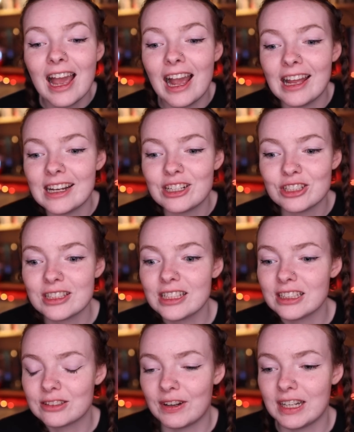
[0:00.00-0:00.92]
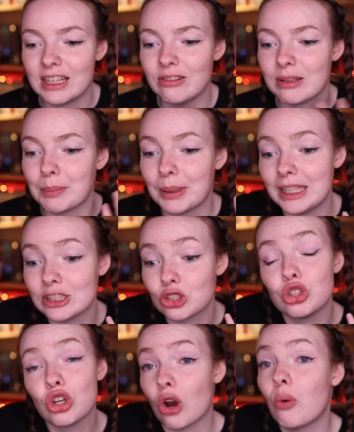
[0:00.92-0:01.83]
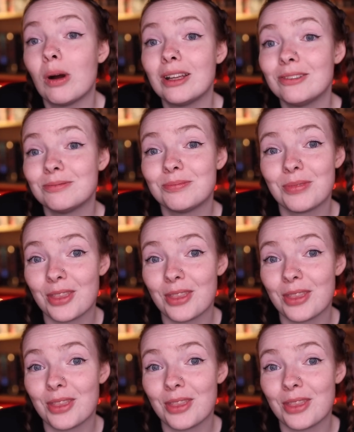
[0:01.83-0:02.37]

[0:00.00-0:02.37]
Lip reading: And I just think it's funny that you can please no one